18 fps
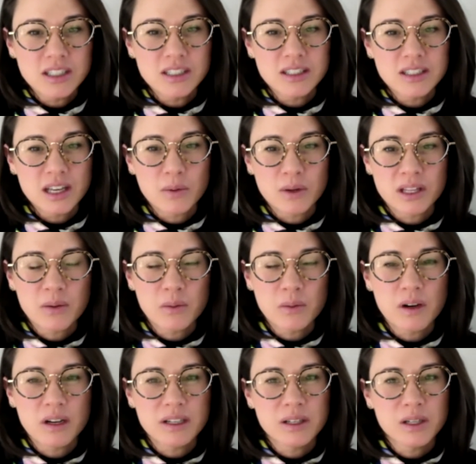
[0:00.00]
Like, what do they
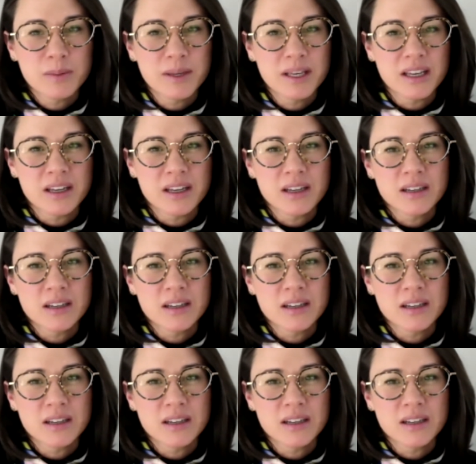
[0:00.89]
want you to be?